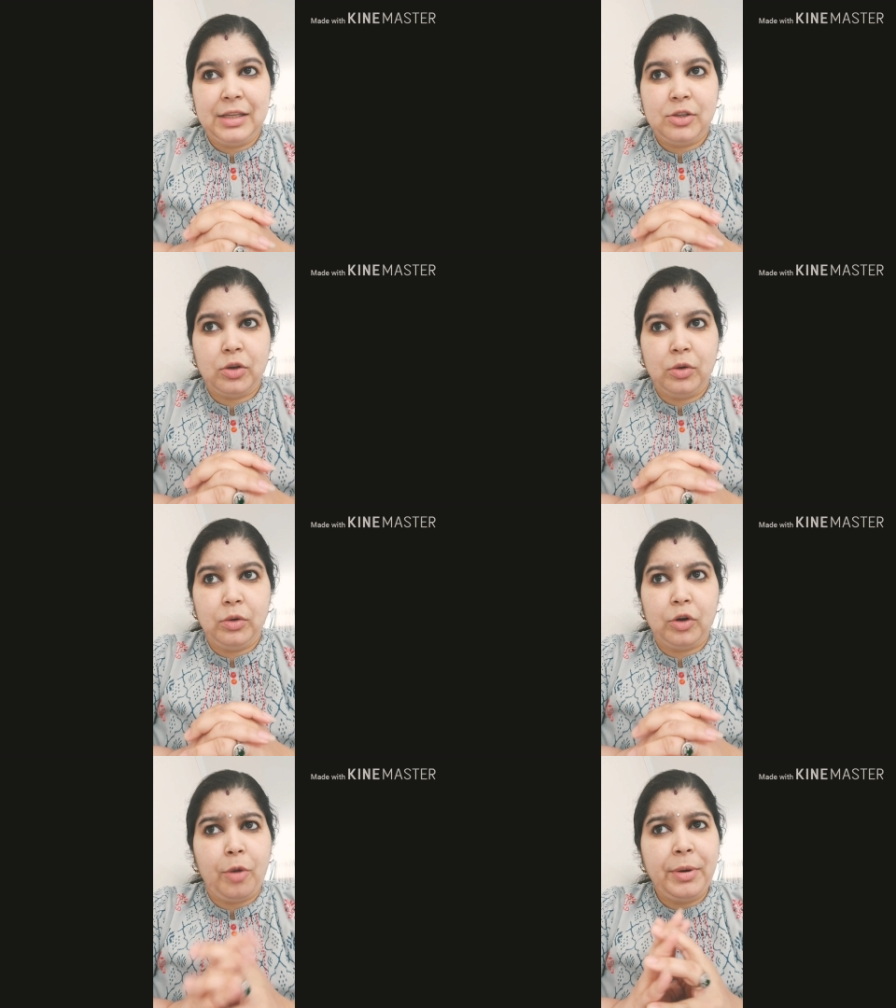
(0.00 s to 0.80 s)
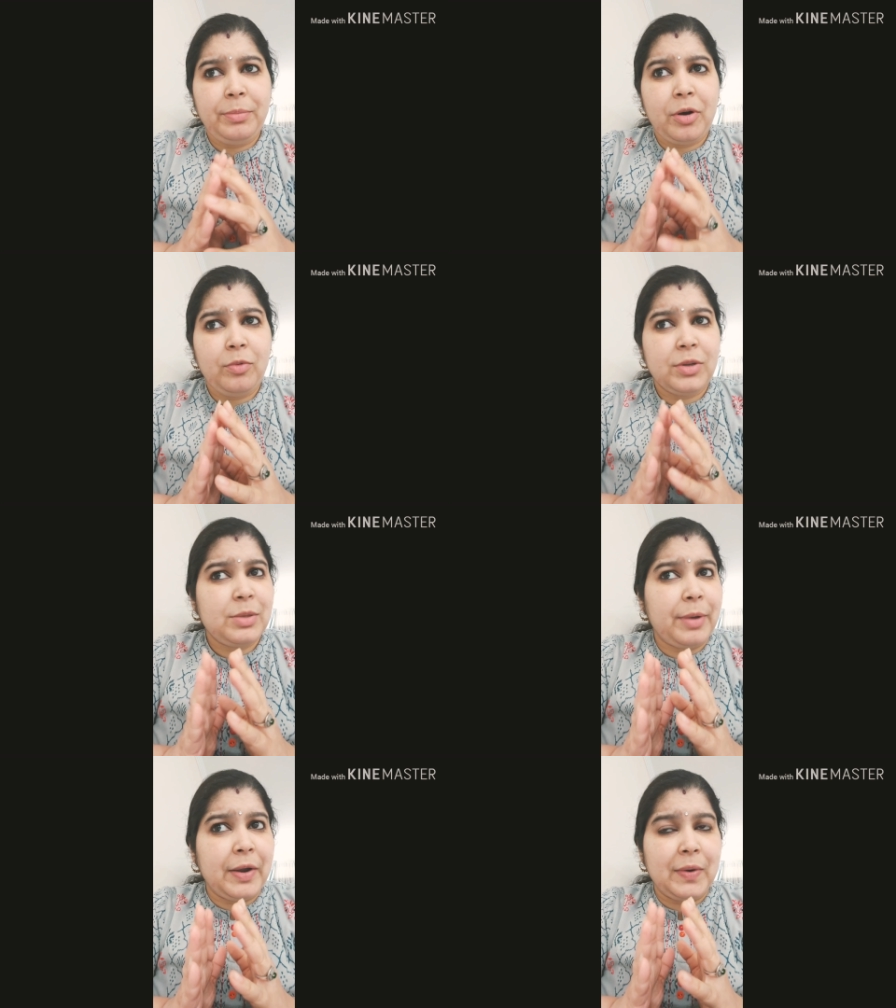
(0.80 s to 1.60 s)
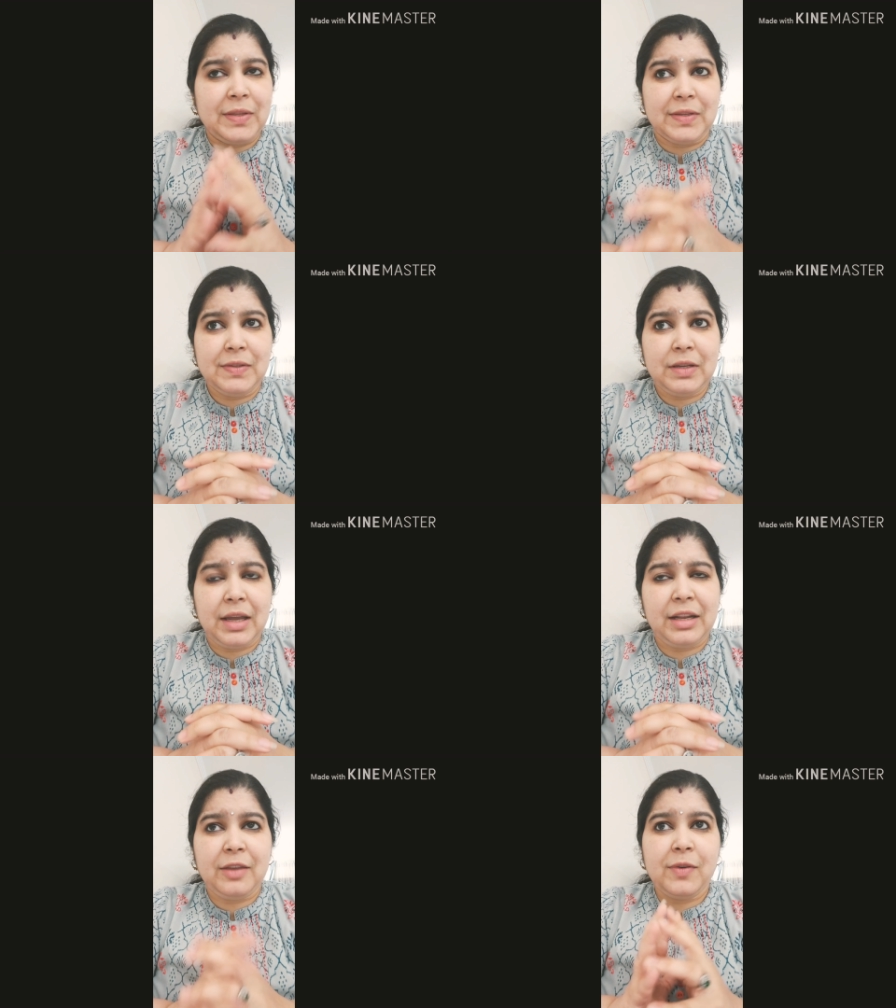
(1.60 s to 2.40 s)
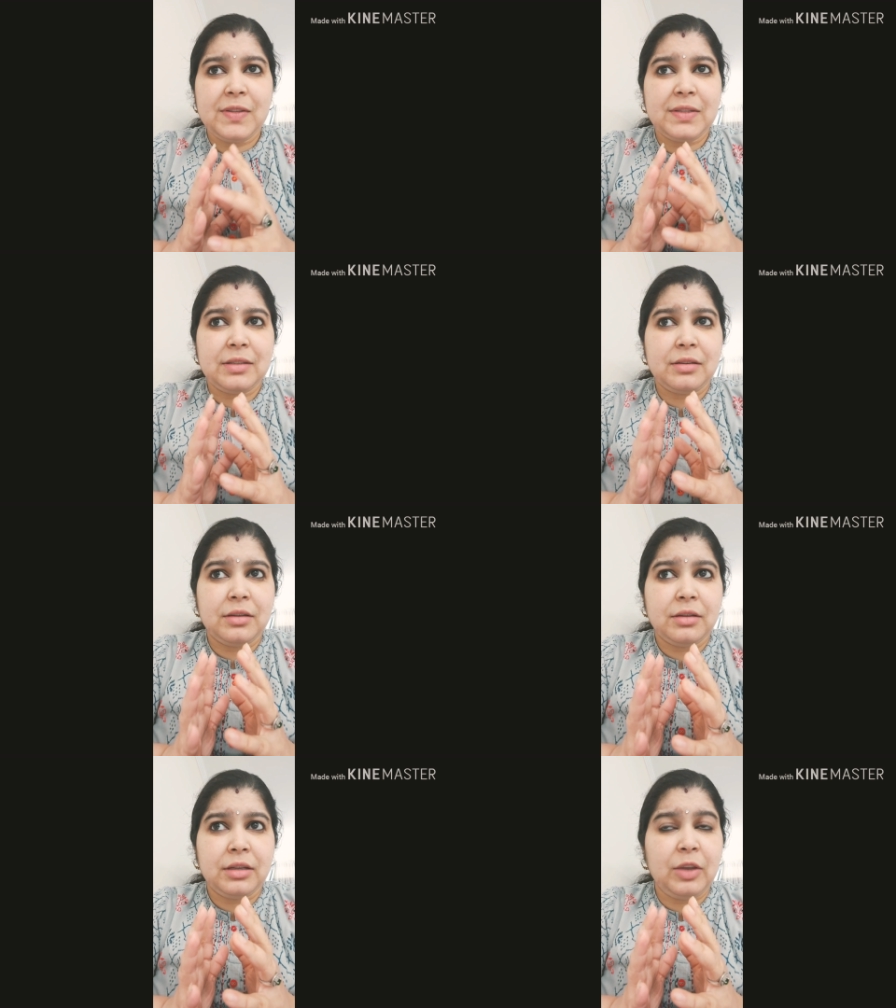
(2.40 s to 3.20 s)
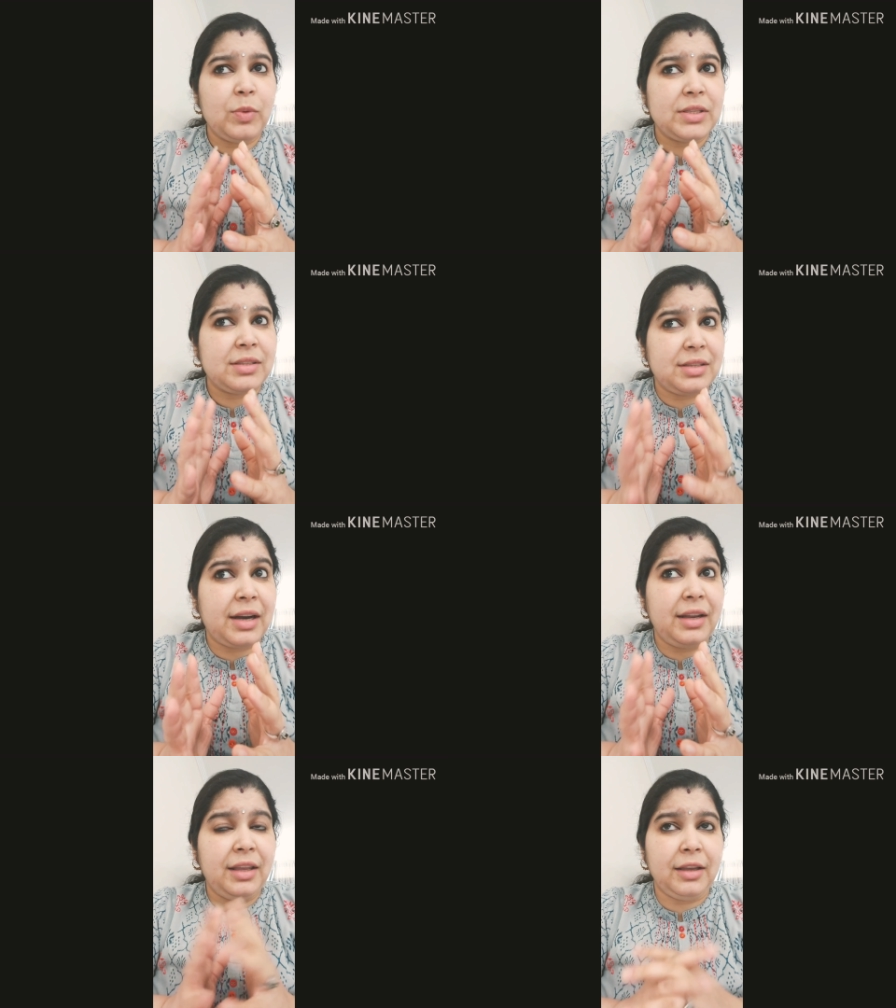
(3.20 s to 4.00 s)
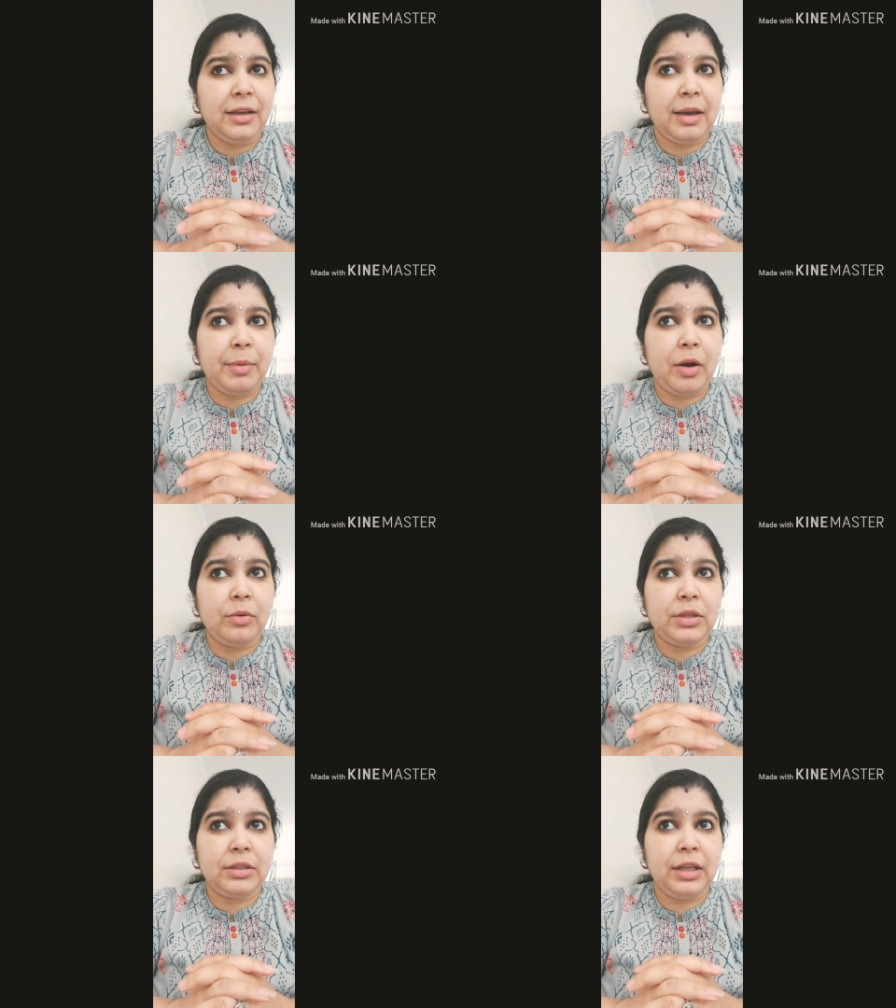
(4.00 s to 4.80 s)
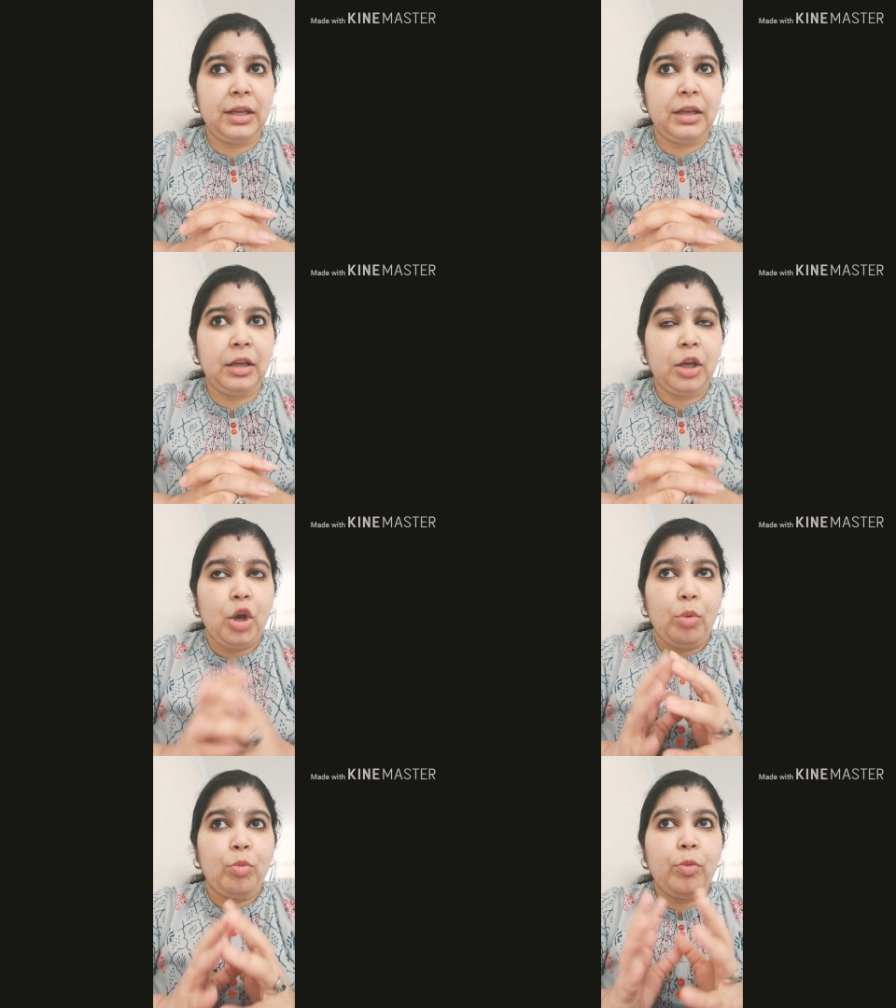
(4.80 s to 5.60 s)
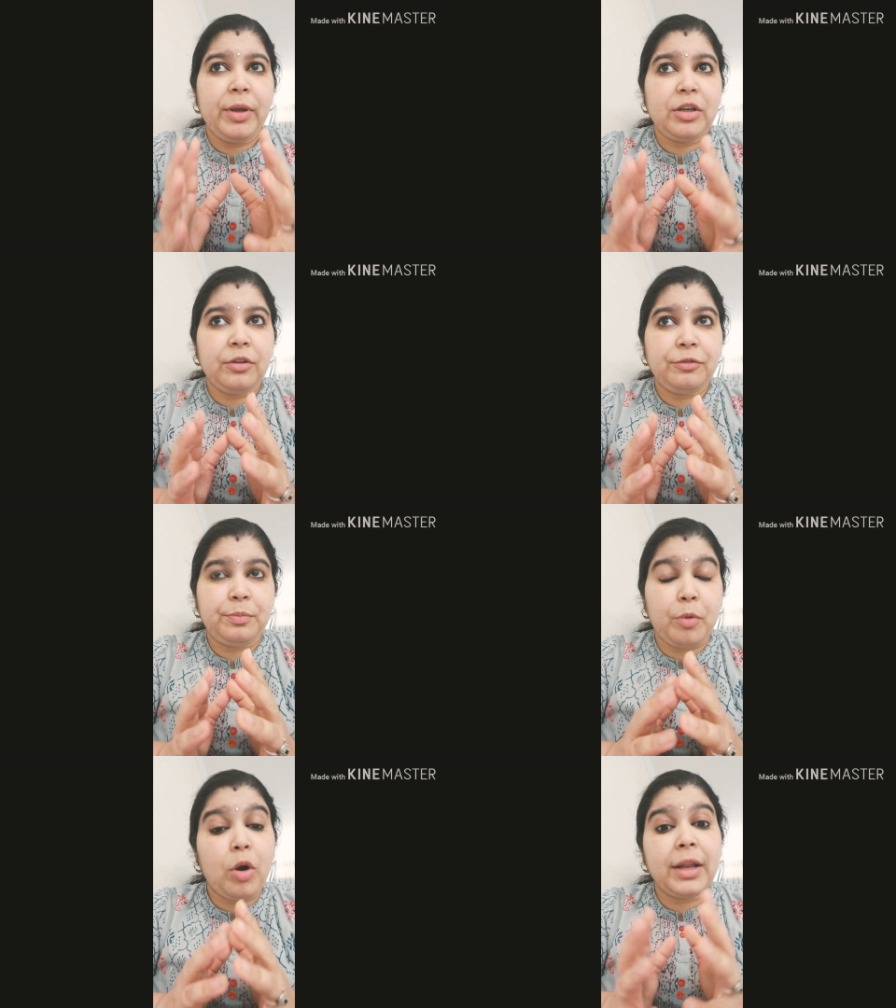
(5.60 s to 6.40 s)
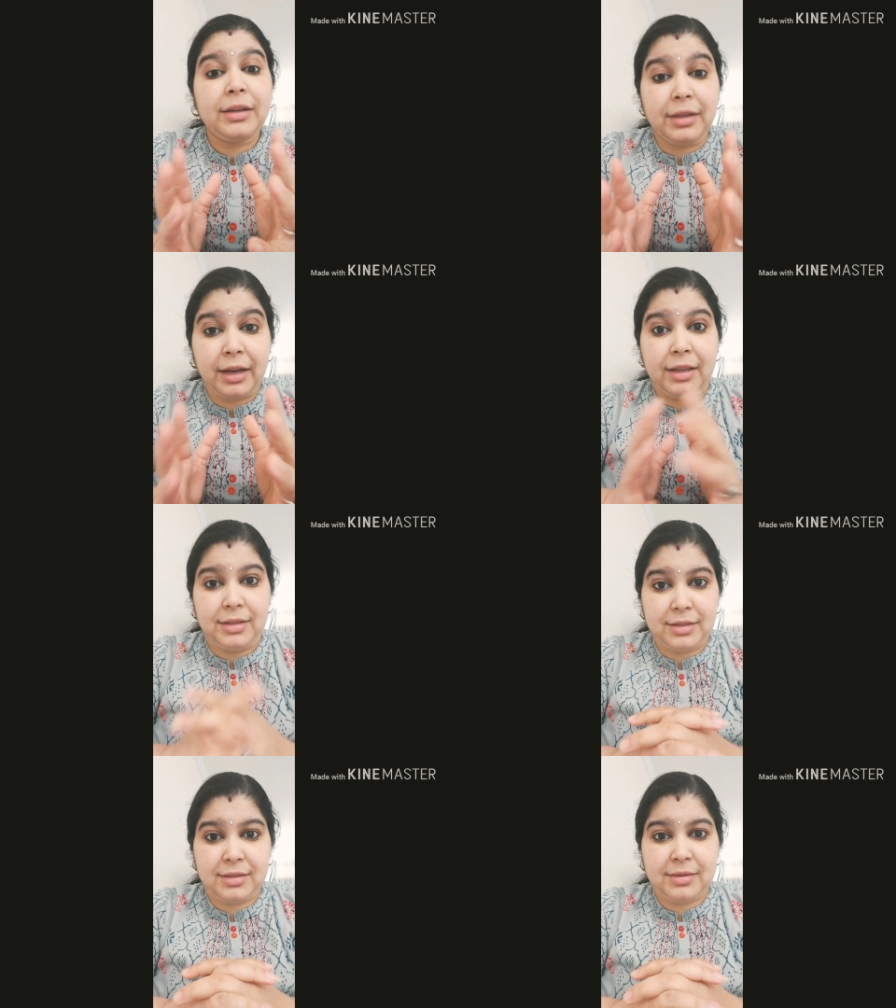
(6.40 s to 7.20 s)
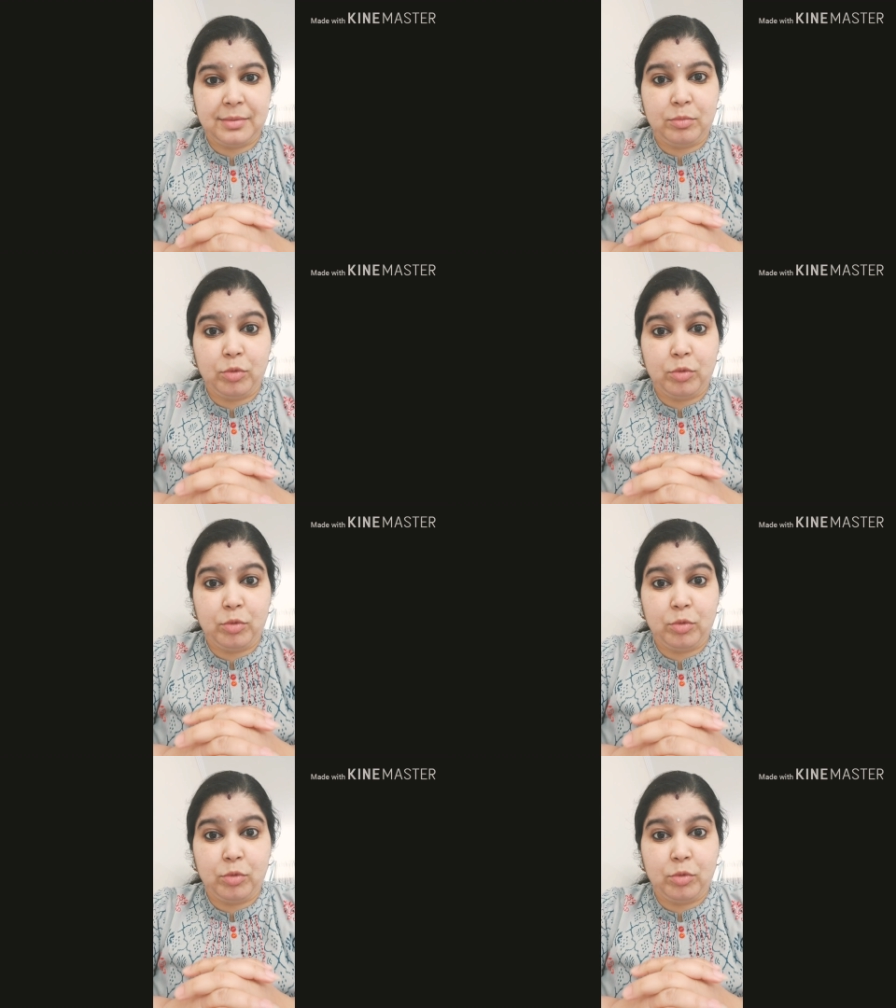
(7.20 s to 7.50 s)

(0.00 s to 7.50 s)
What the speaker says: So Robert Brown was a biologist and he was studying about the movement of pollen grains